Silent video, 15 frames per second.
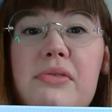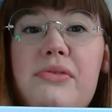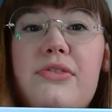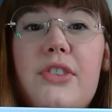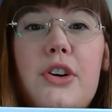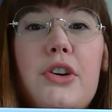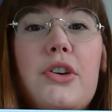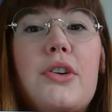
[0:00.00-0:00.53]

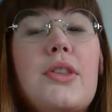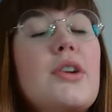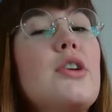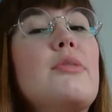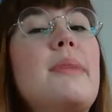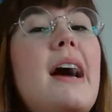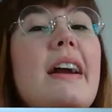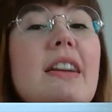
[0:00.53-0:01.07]

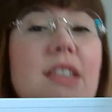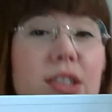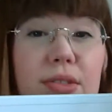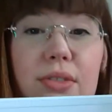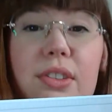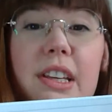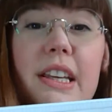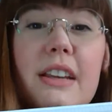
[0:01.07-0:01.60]
further back.
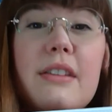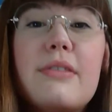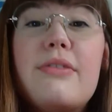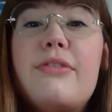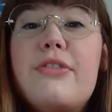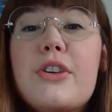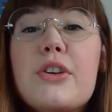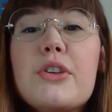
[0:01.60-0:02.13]
It's getting
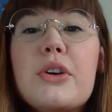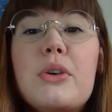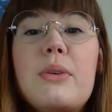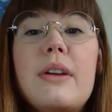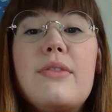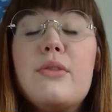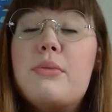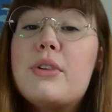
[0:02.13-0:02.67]
further
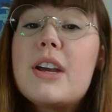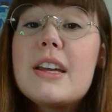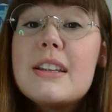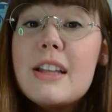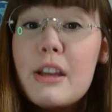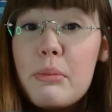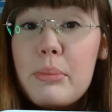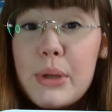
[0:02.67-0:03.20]
away from you, kind
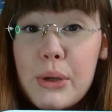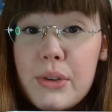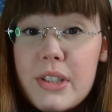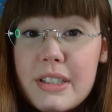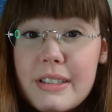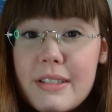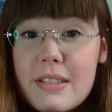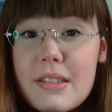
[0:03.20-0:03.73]
of like
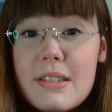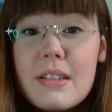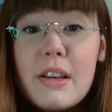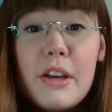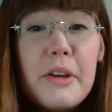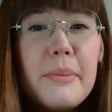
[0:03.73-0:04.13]
buildings.